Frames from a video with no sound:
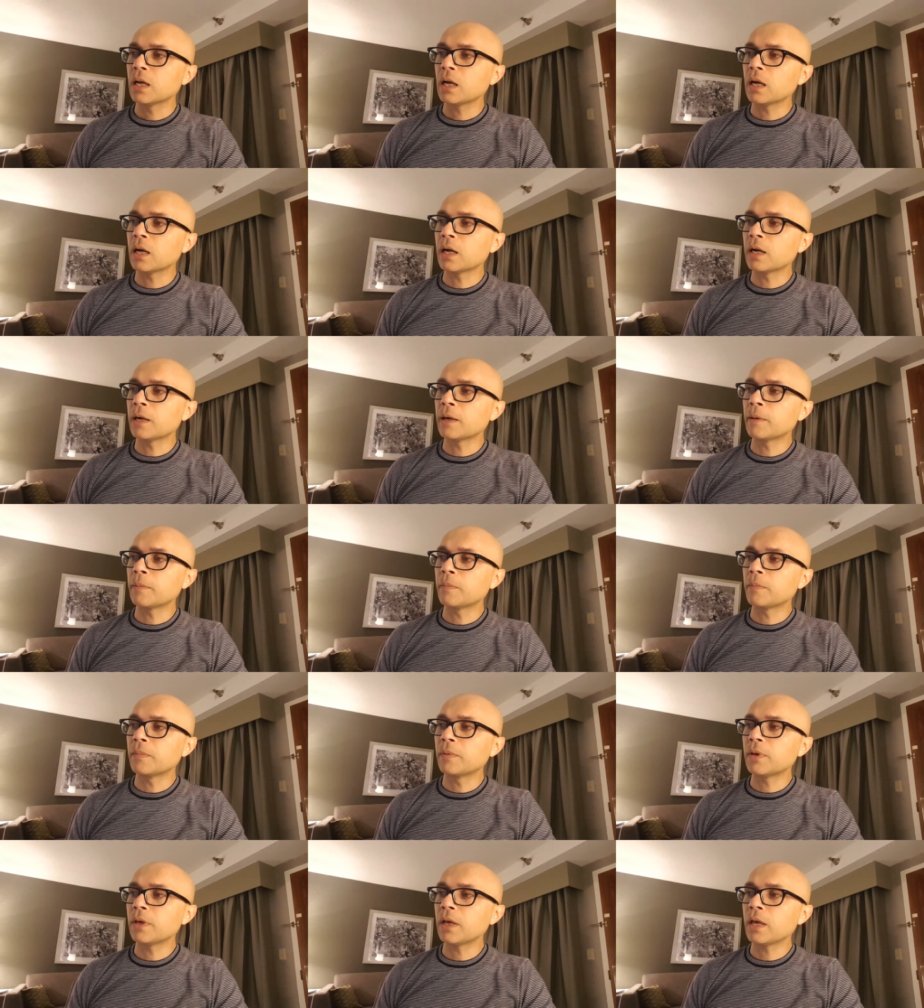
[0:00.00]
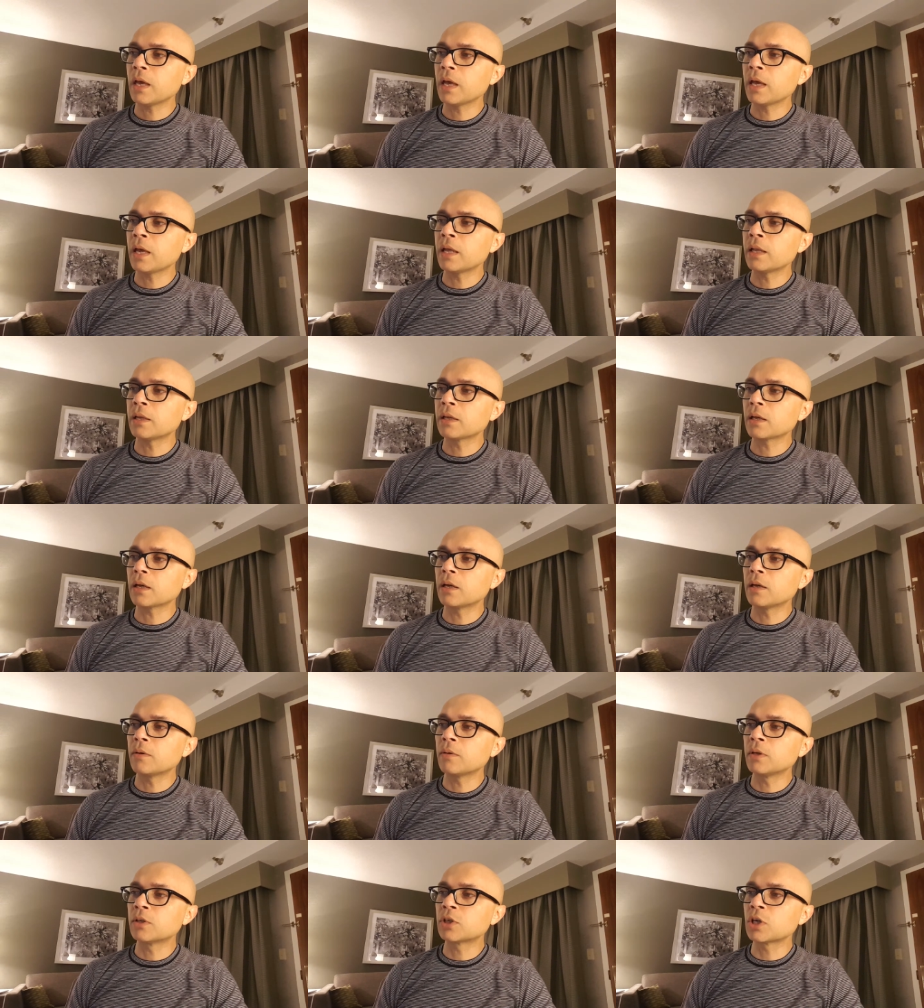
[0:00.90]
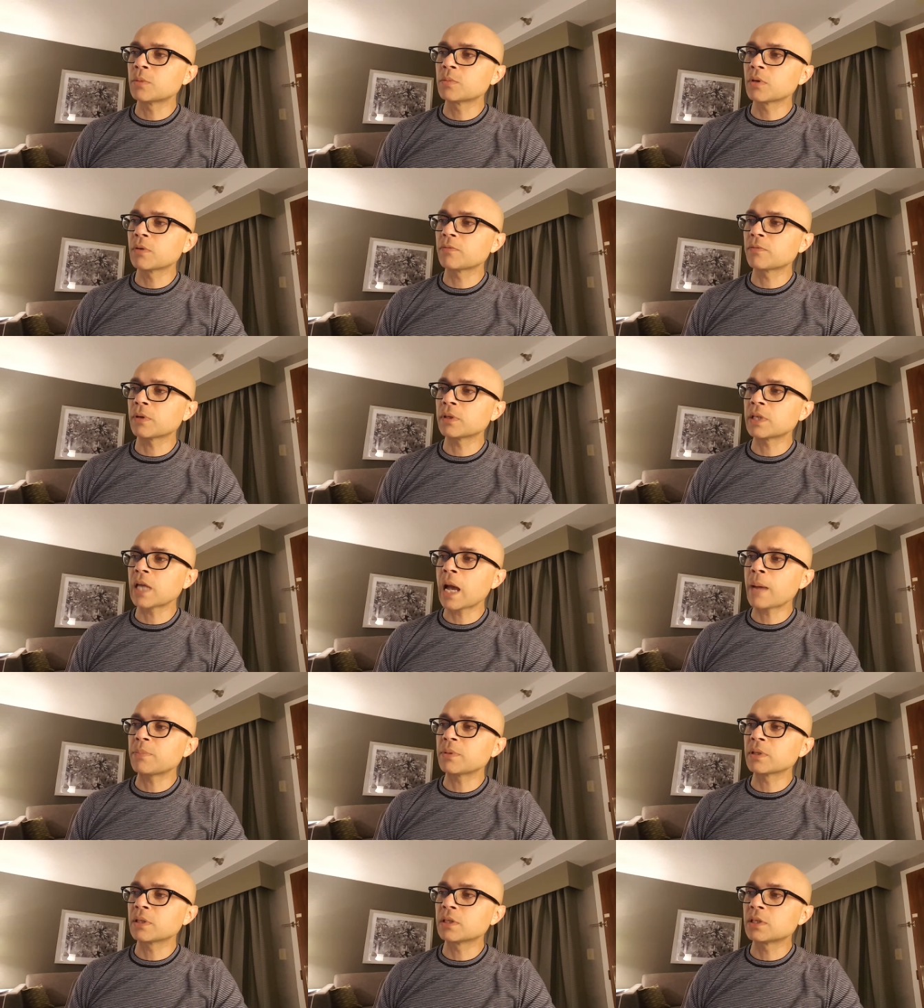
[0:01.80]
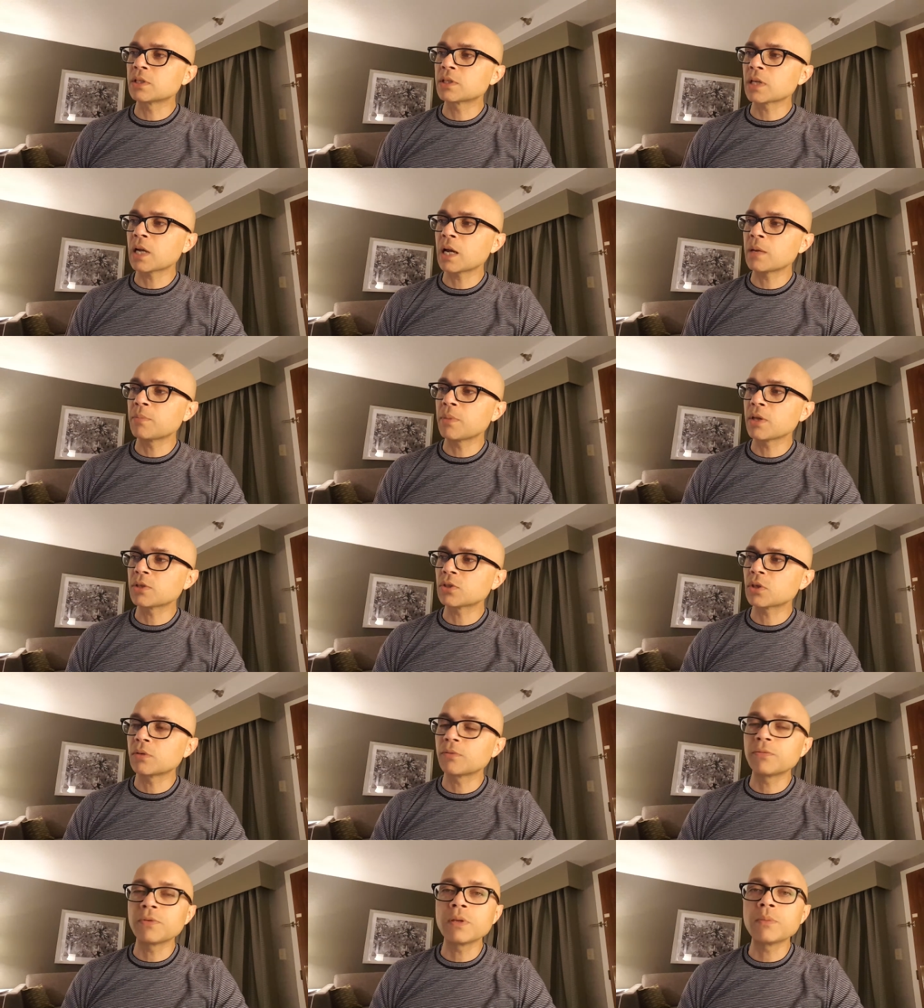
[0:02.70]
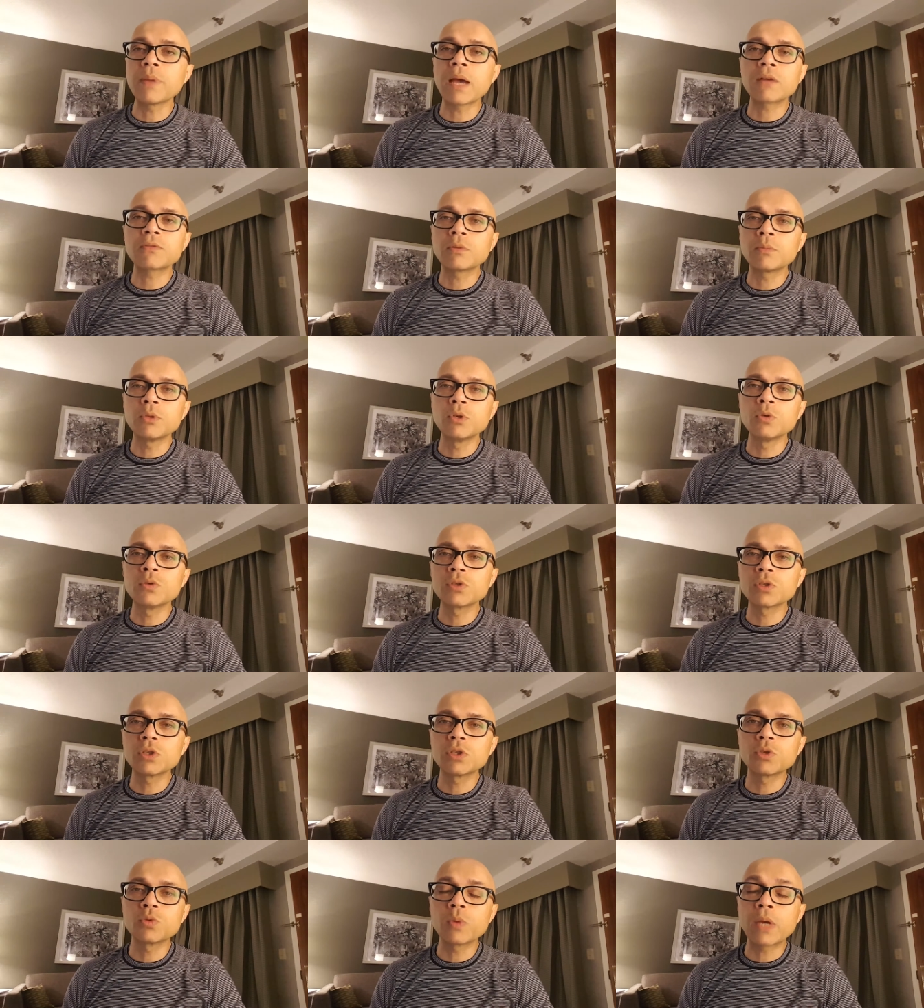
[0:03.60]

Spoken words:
And in terms of adapting the design based on feedback from users,